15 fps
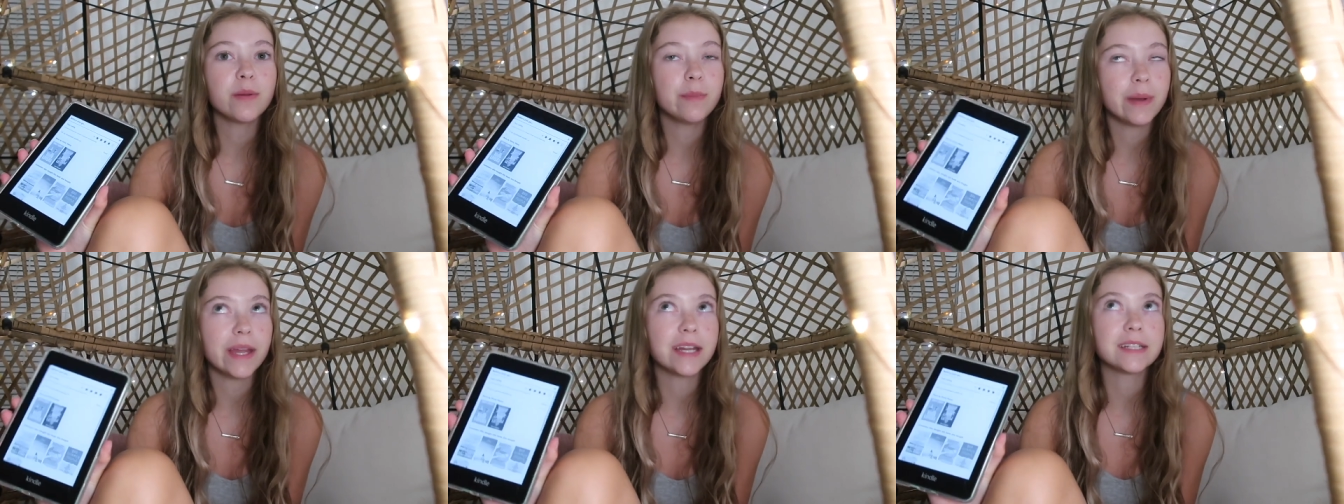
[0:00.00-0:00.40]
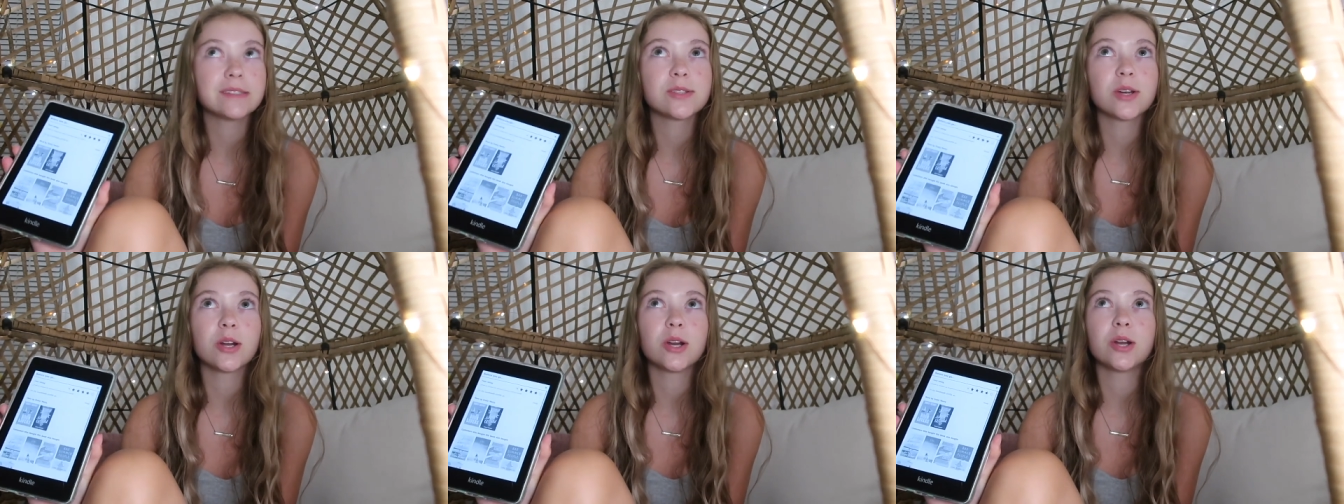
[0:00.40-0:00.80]
the
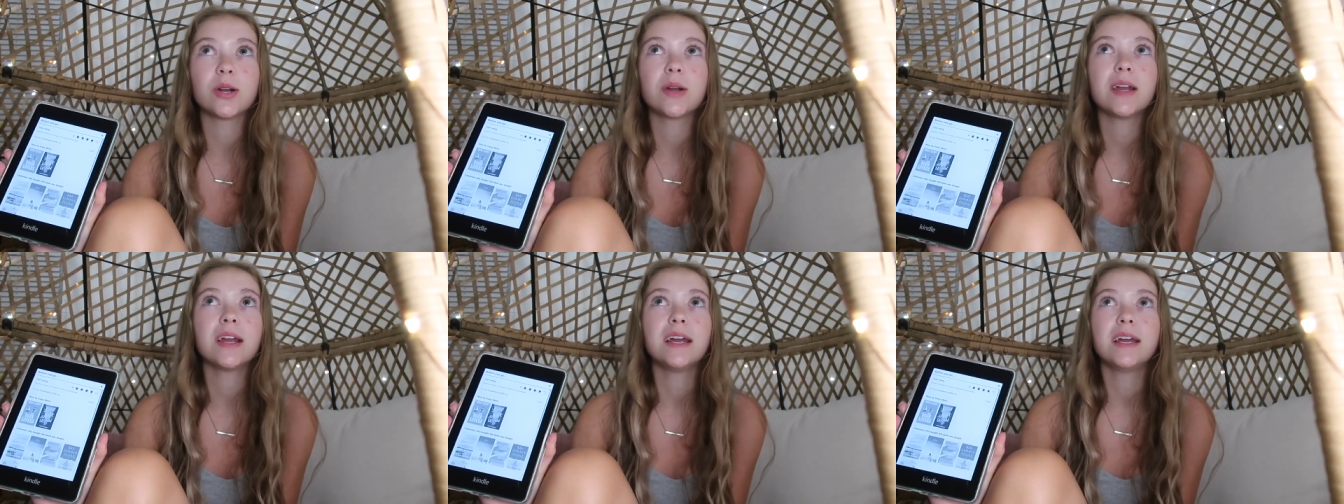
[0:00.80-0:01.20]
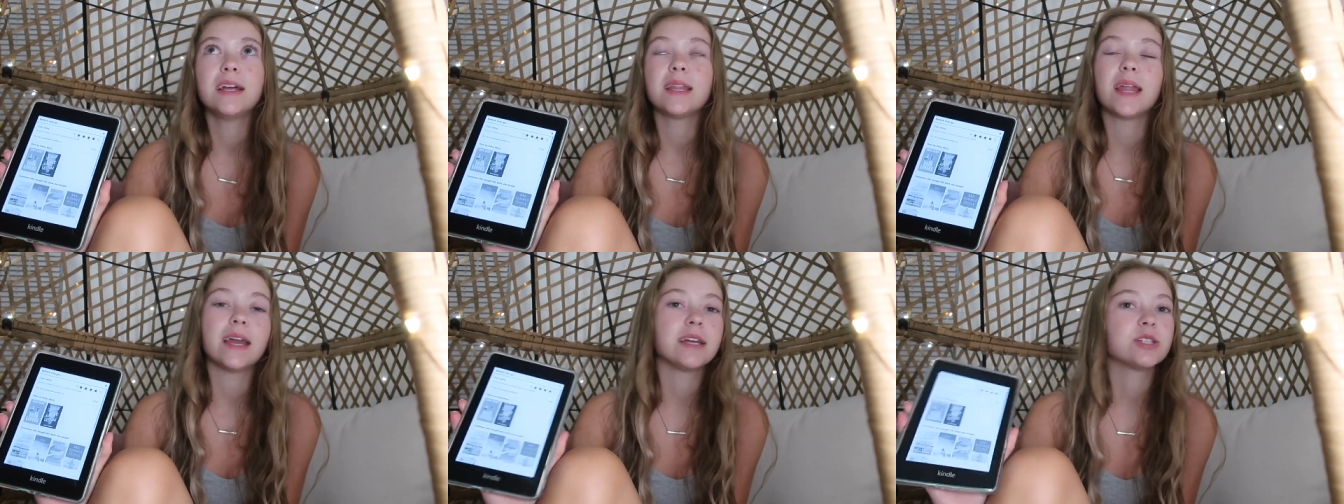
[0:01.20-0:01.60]
banter.
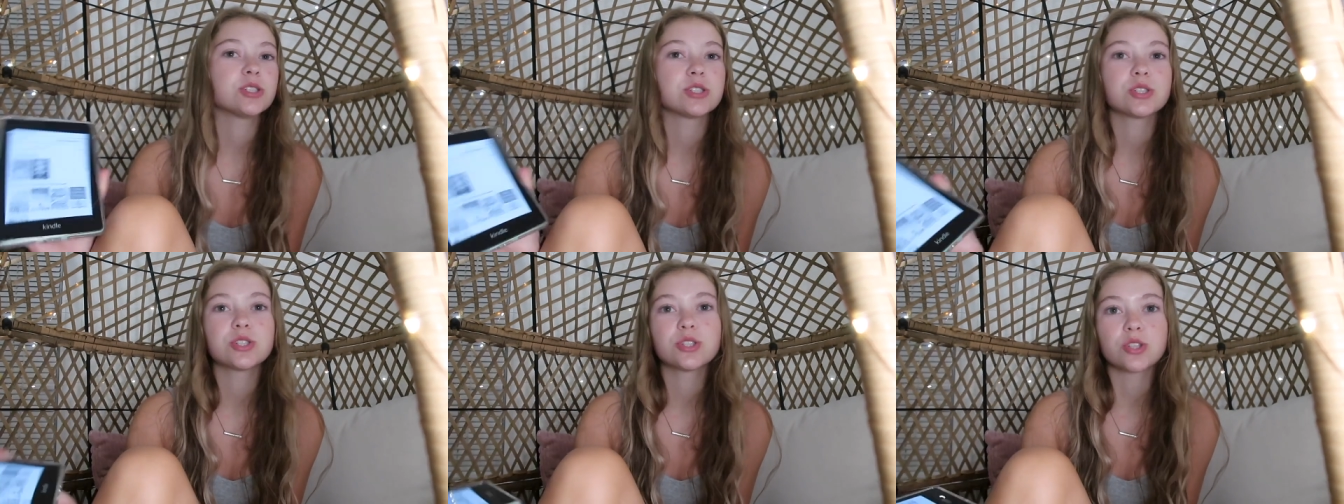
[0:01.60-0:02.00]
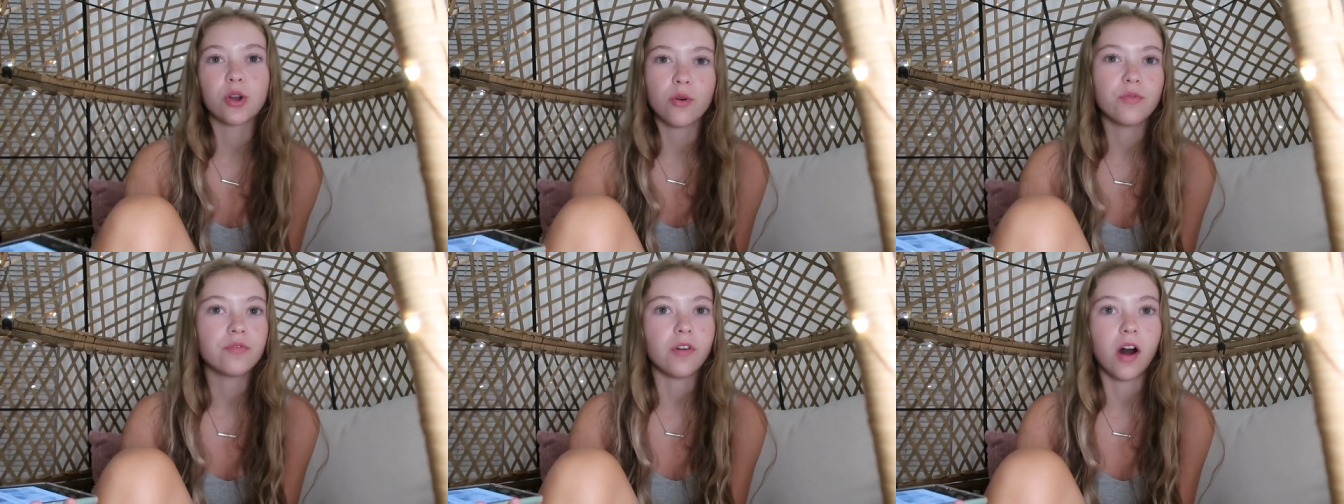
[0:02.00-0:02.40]
Like it's just
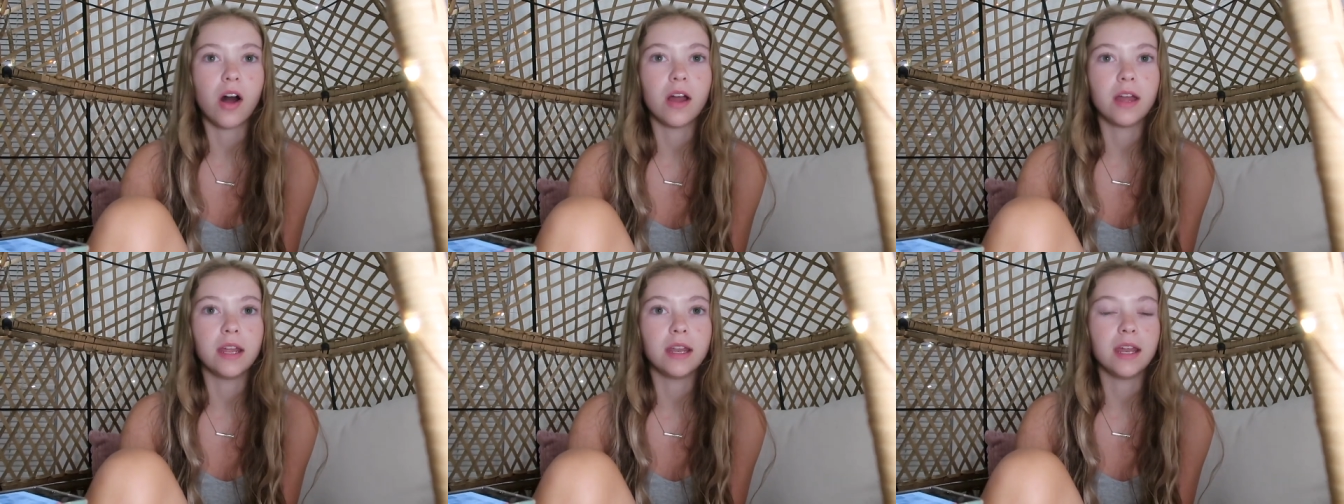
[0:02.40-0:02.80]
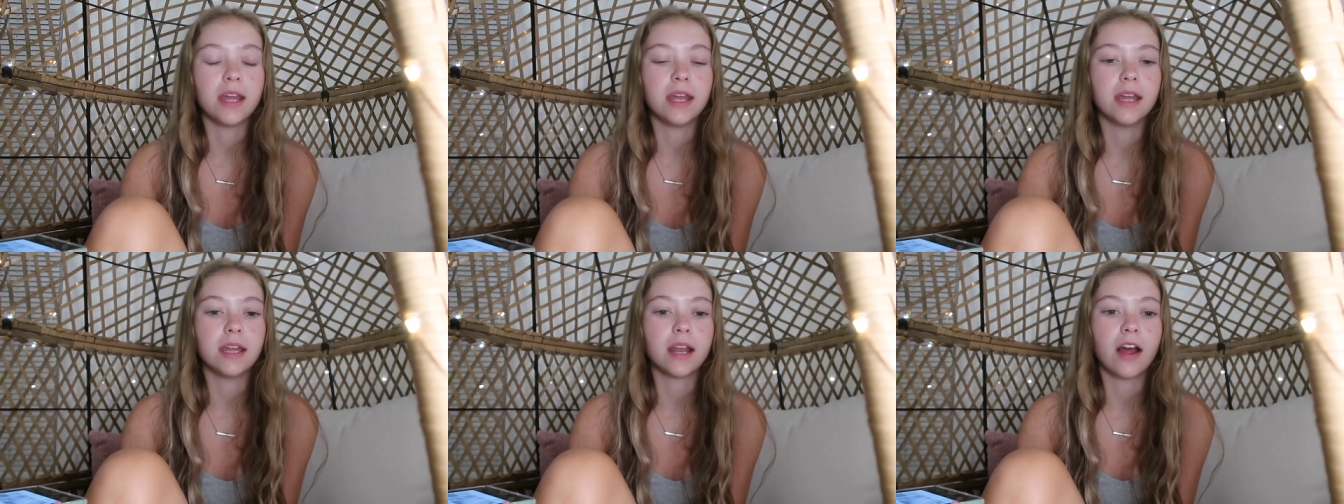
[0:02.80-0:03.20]
so
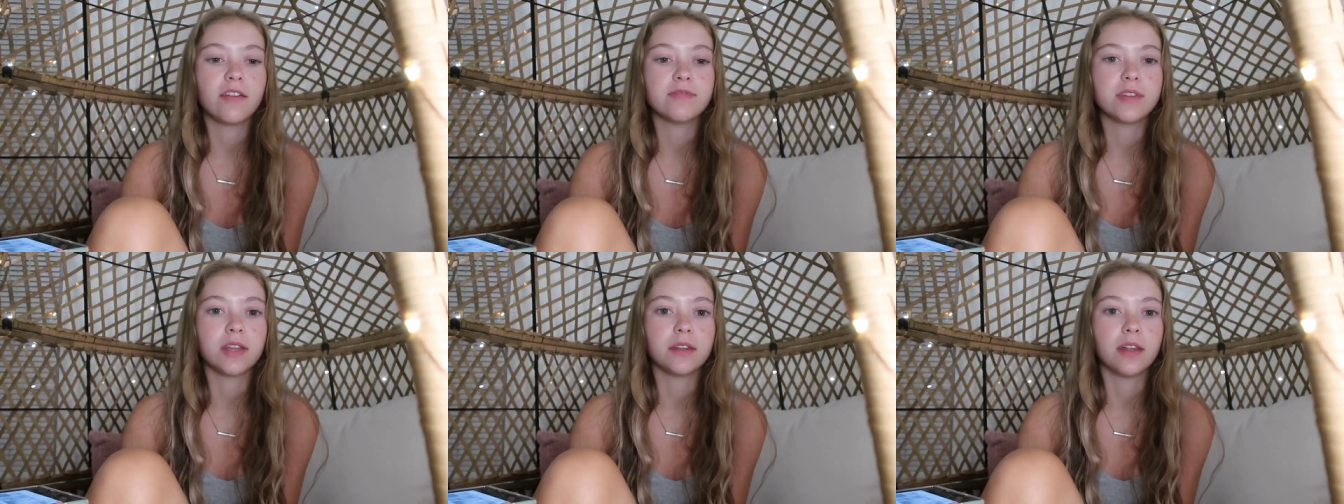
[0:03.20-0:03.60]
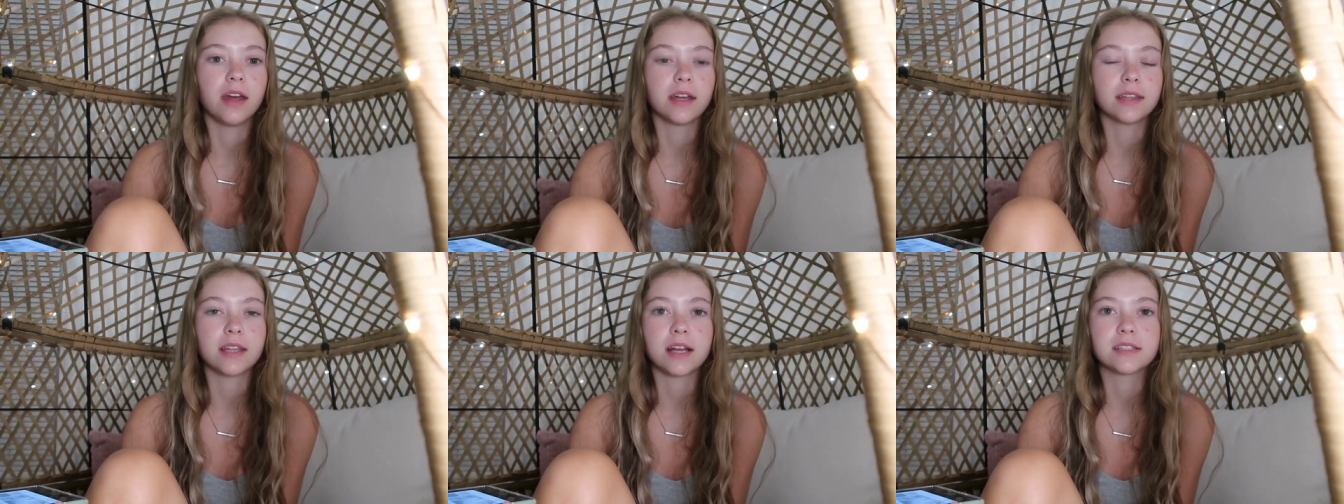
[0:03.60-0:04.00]
fun and I feel
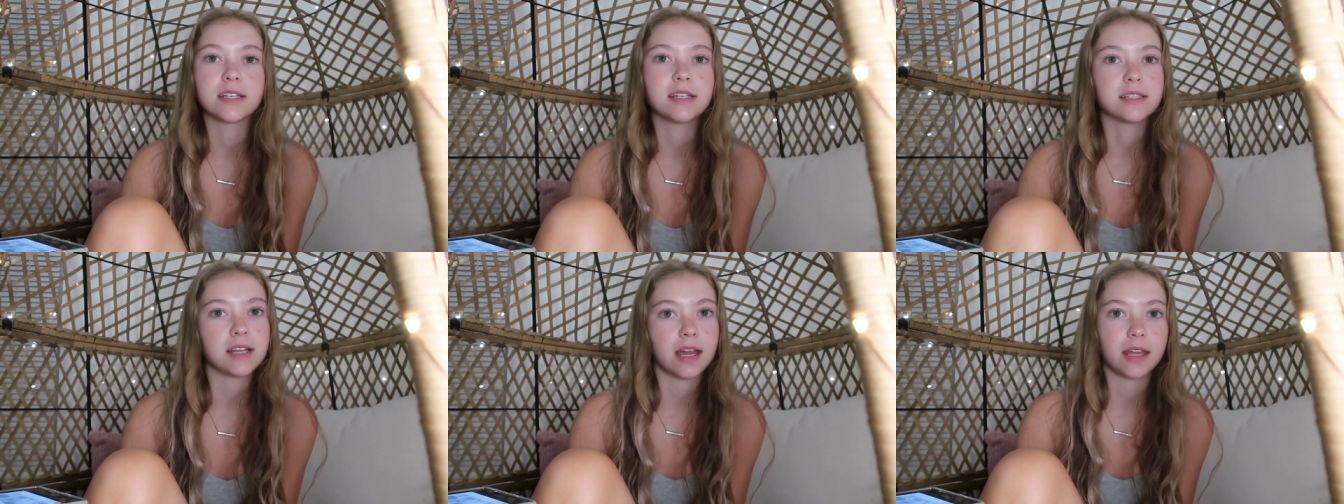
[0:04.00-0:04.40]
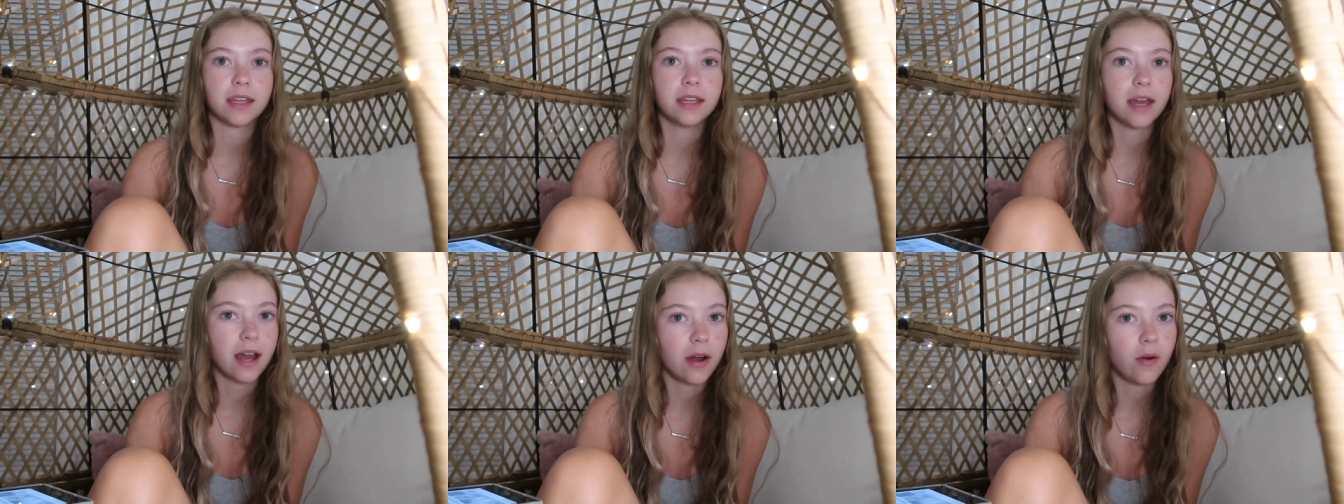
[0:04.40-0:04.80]
like that's
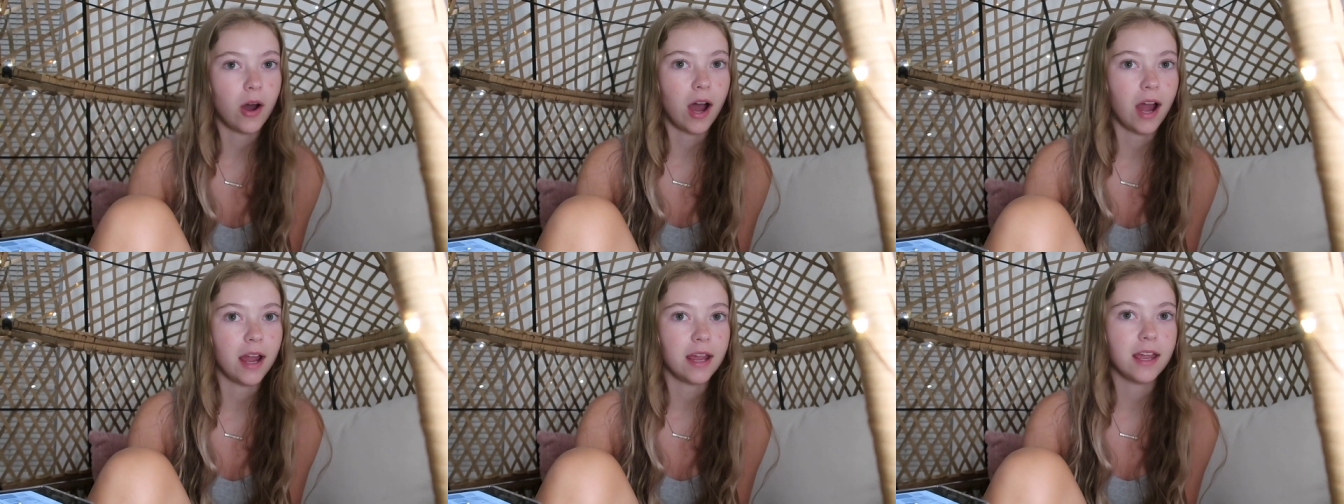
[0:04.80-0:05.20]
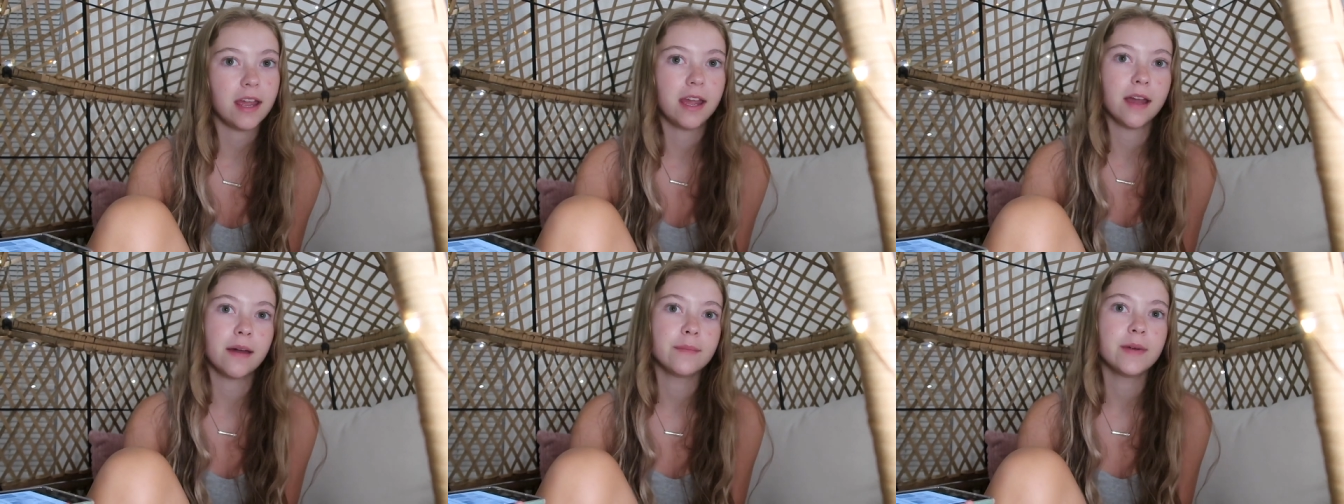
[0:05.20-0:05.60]
exactly how I
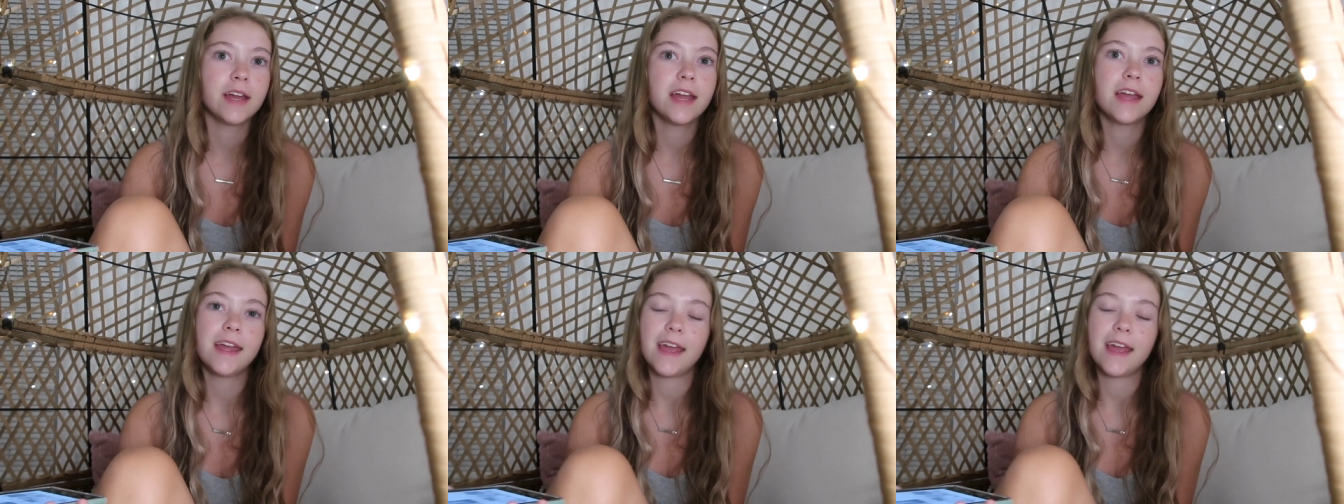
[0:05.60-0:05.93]
am.